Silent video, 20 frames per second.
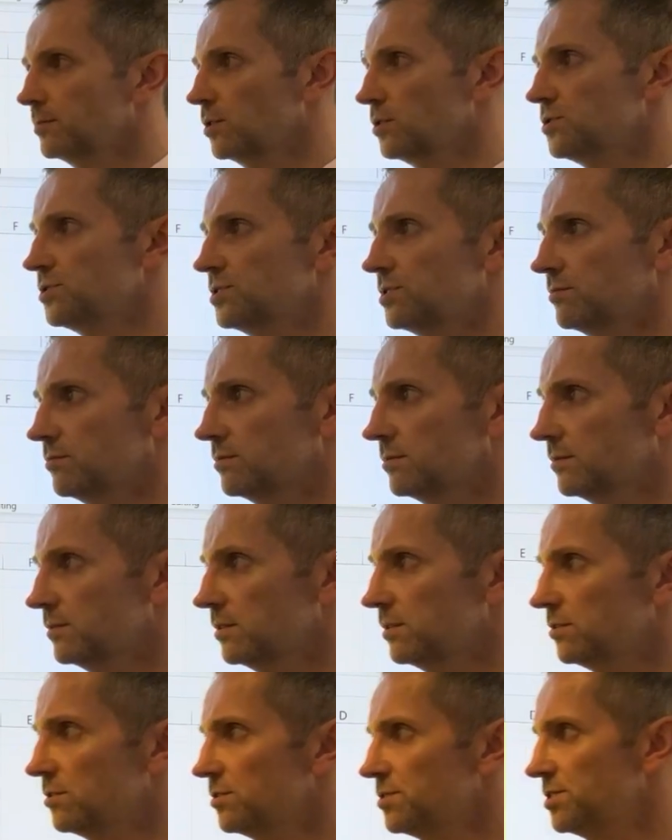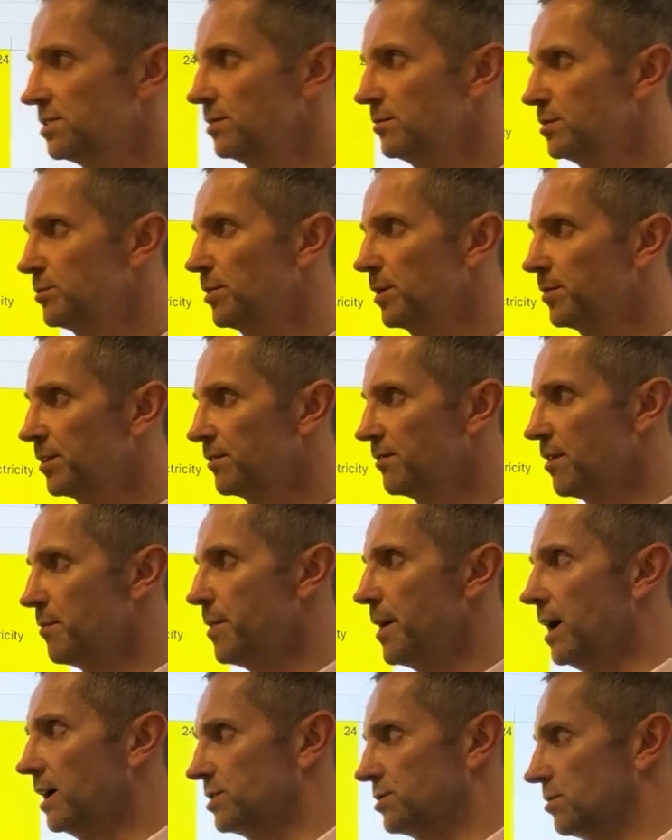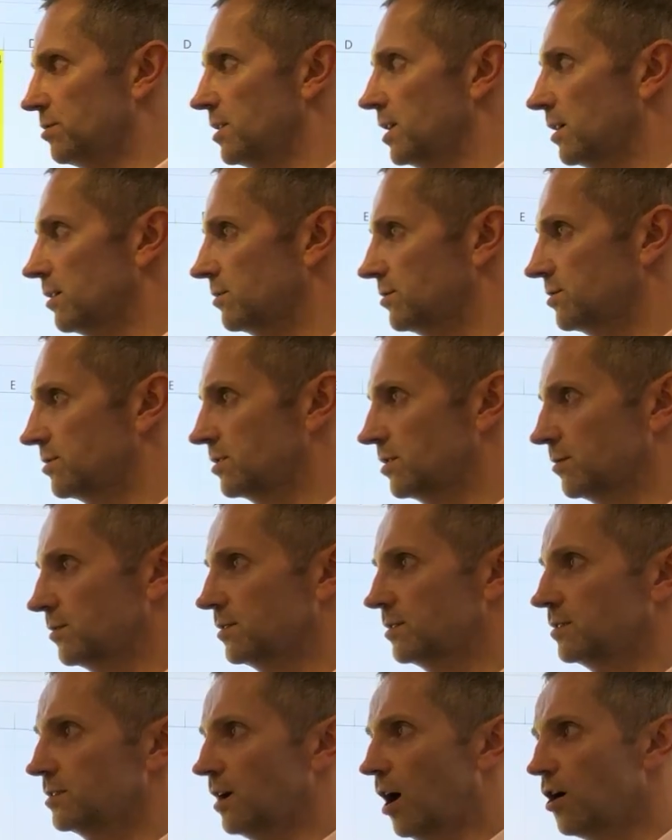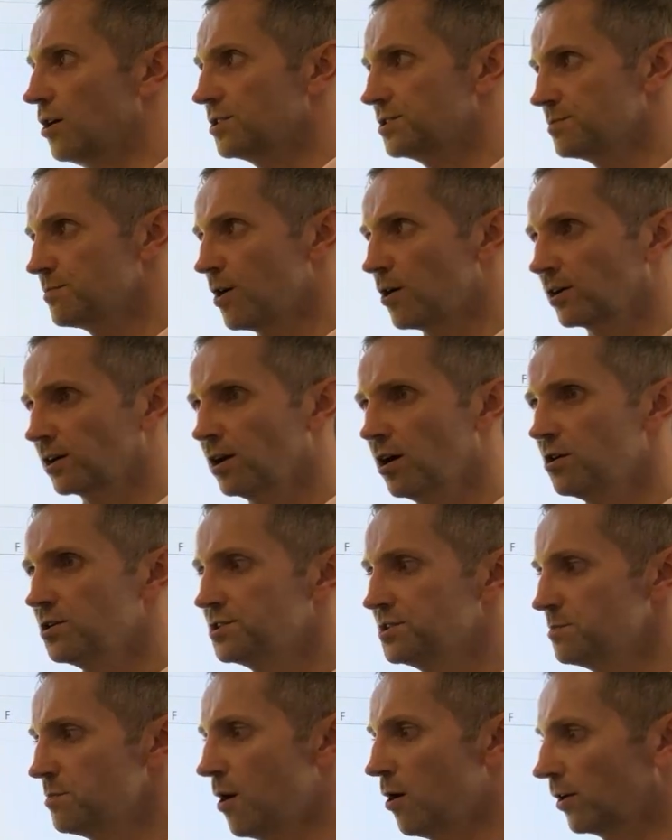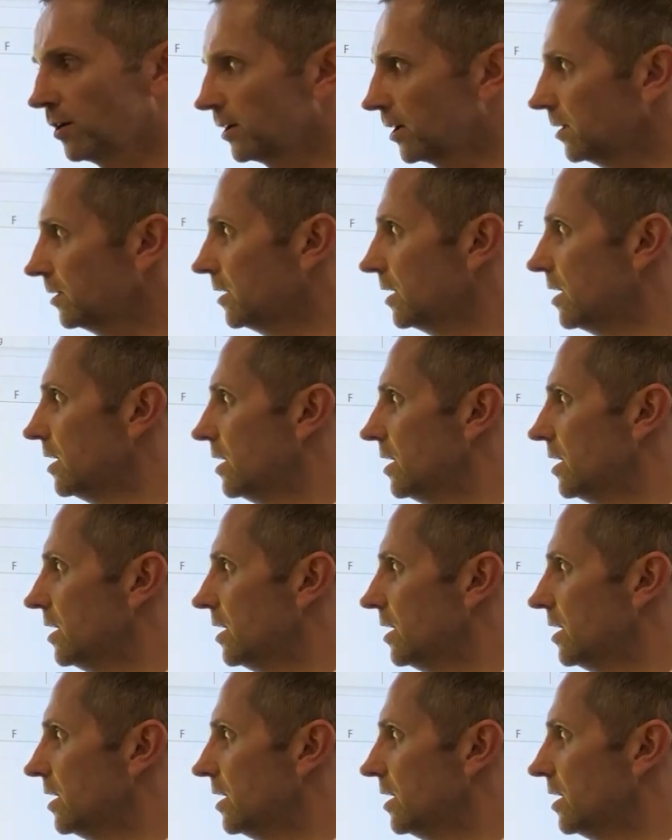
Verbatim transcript: because there does seem to be a bit of a pattern here to housing market, housing market.